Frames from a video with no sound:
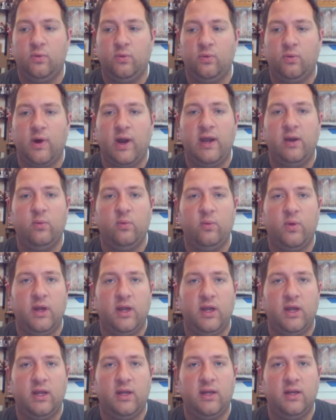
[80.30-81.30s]
Right
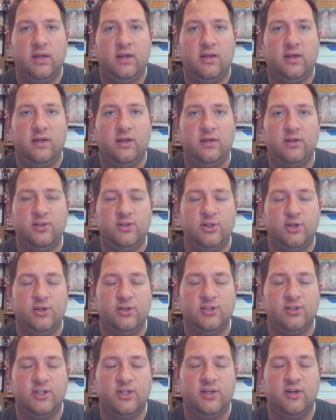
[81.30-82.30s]
when
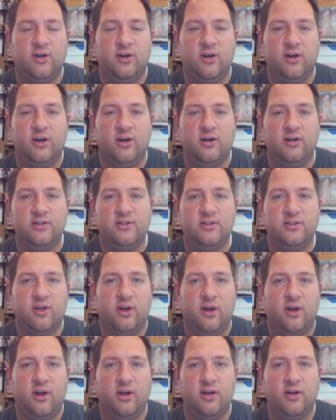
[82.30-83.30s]
jersey cards,
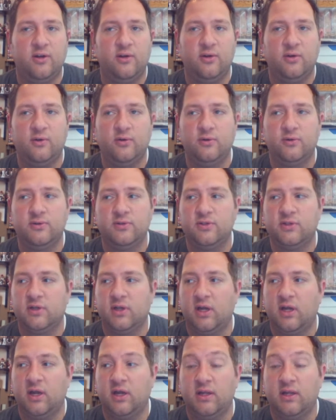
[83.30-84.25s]
autos,